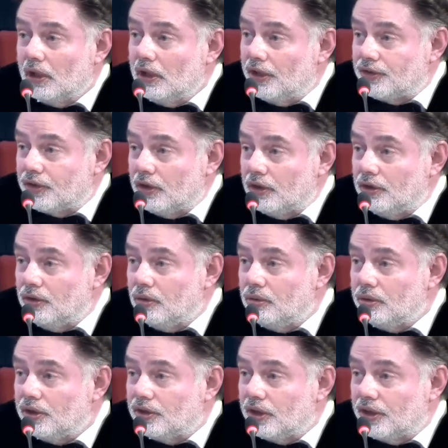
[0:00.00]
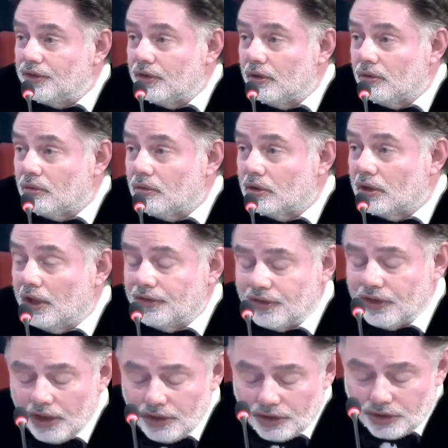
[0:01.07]
Is it a unit? Is it an
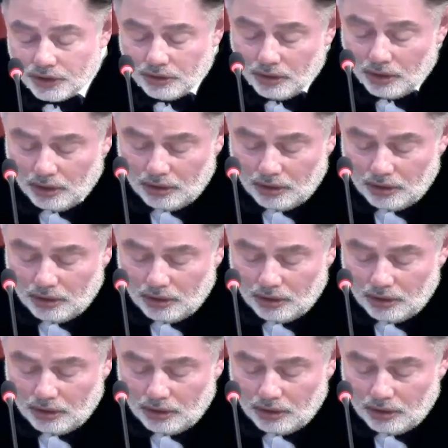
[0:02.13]
organization?